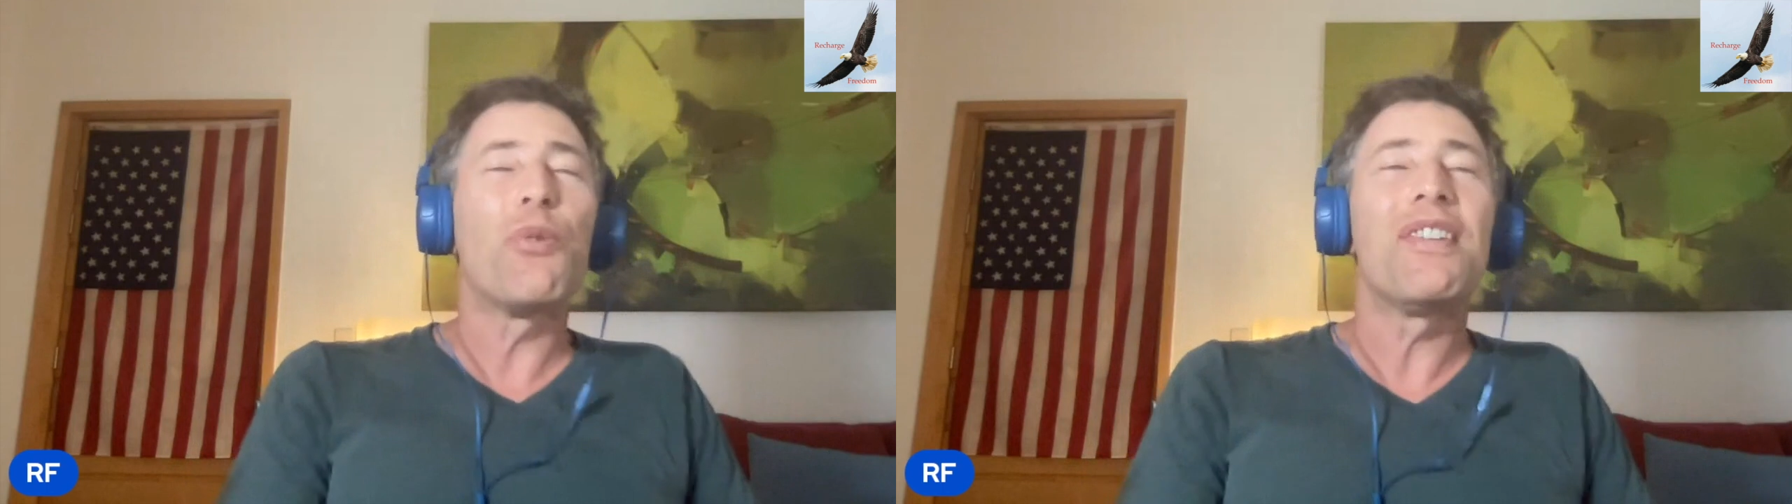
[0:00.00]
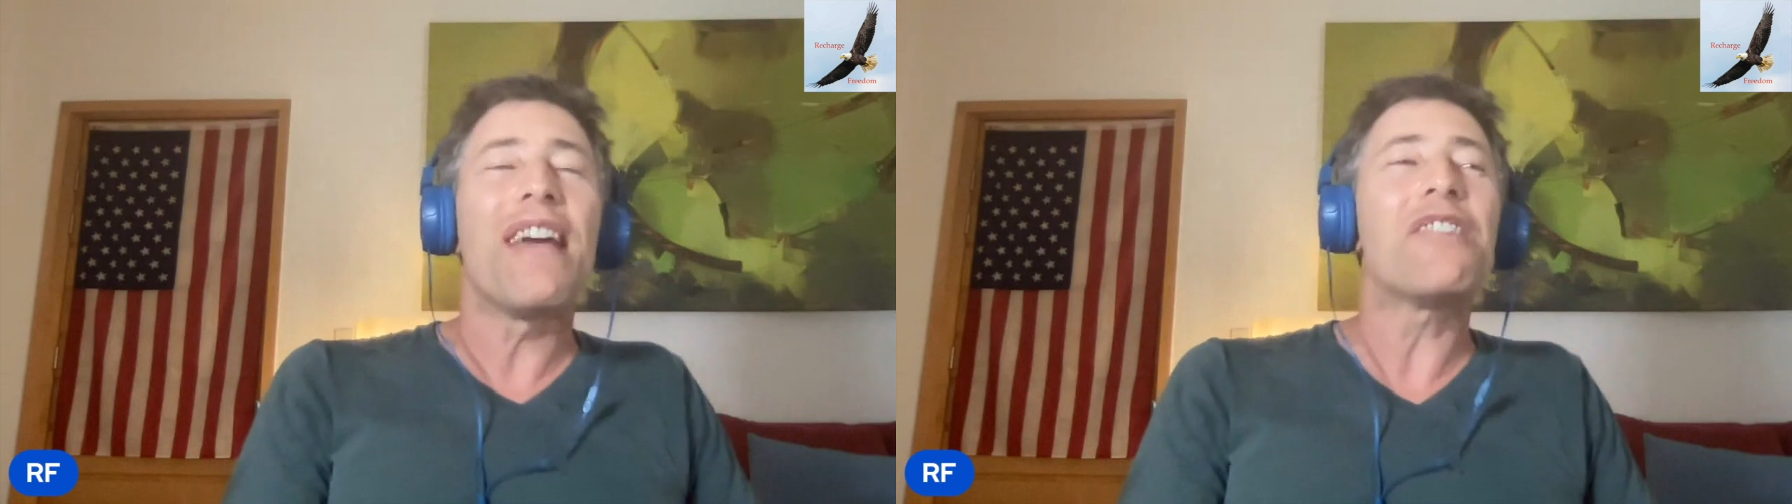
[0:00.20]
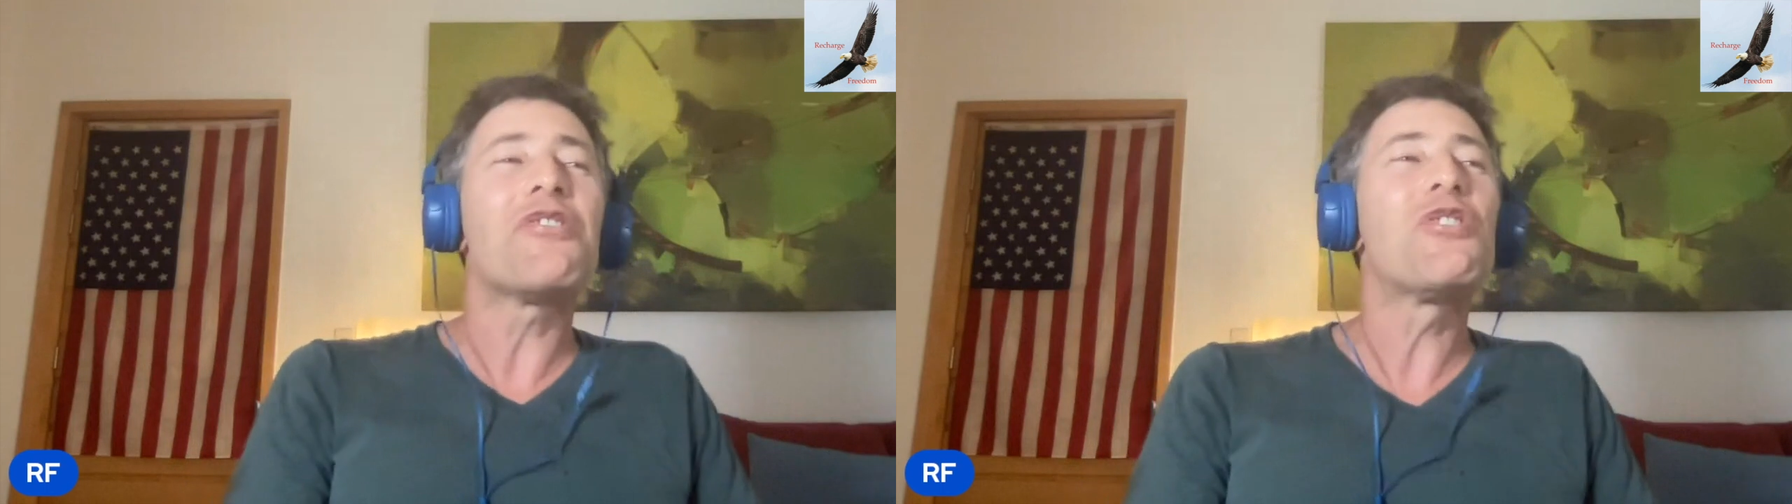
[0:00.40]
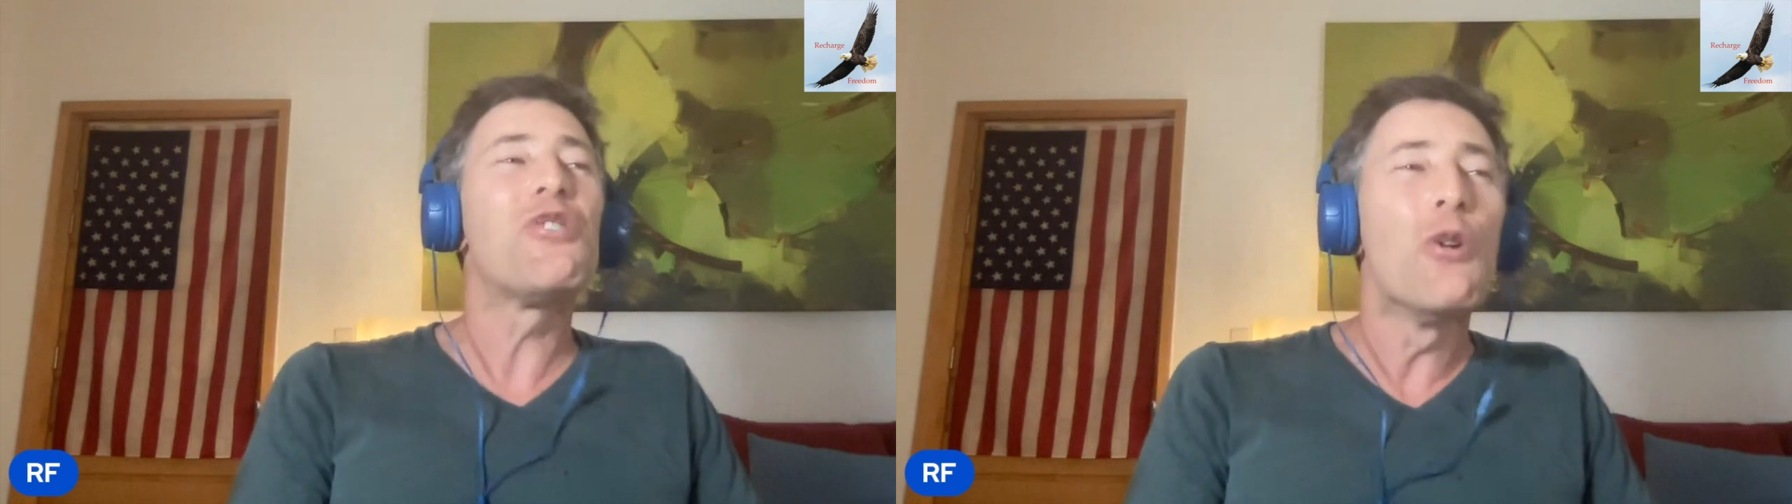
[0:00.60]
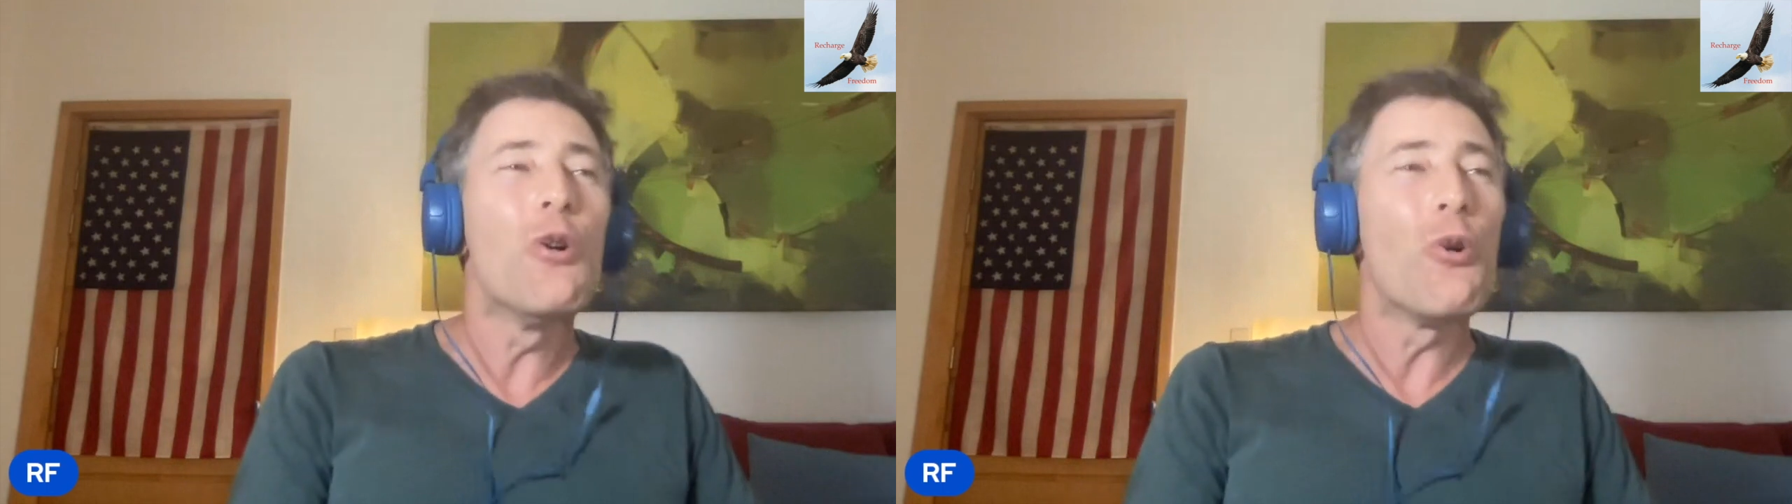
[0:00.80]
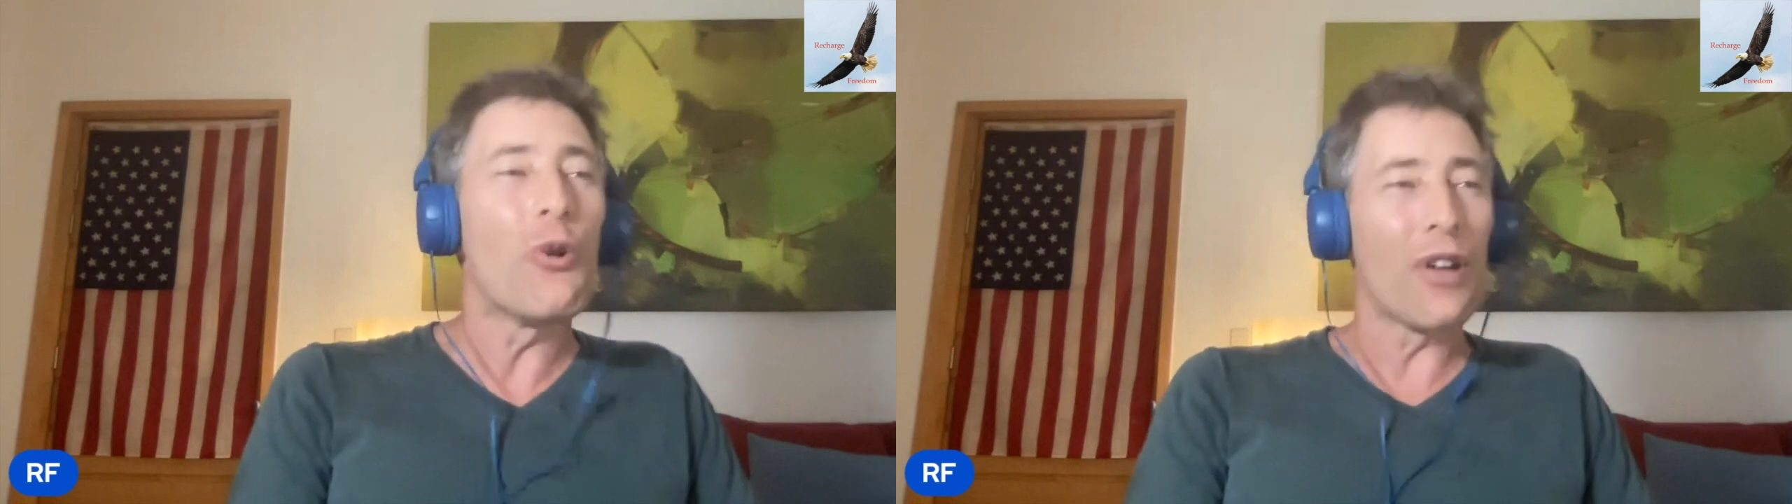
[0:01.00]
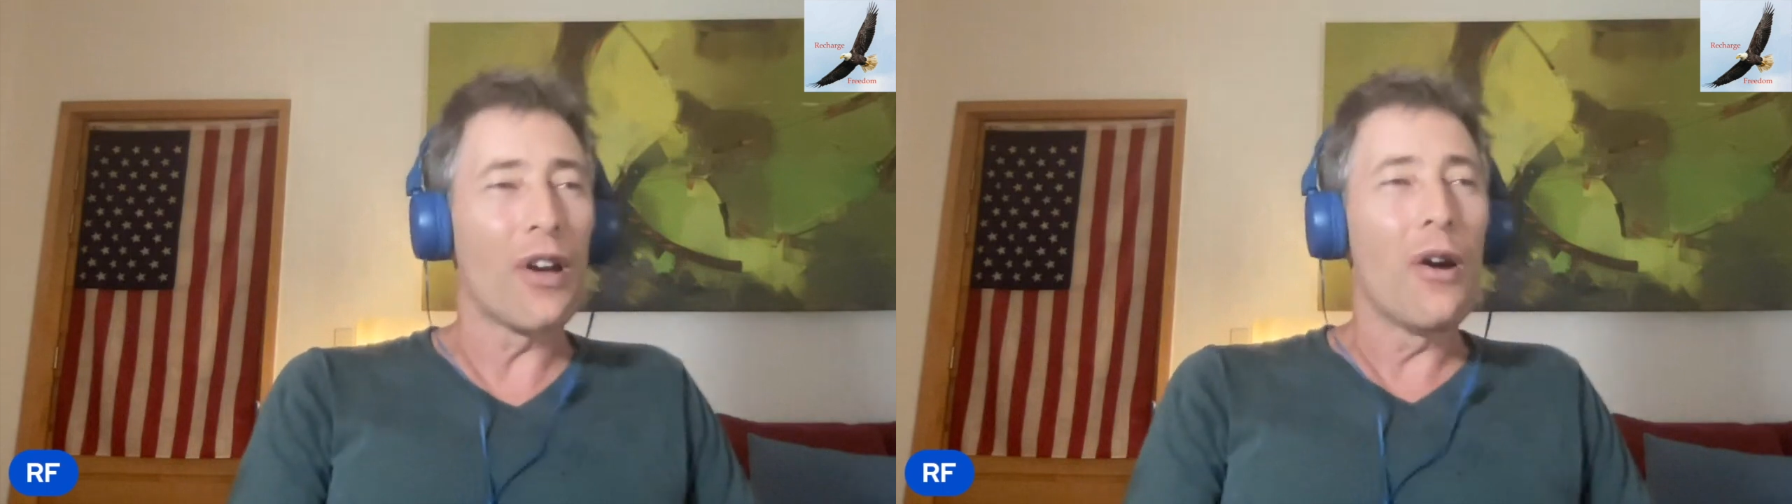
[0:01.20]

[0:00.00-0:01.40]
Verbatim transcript: would get sued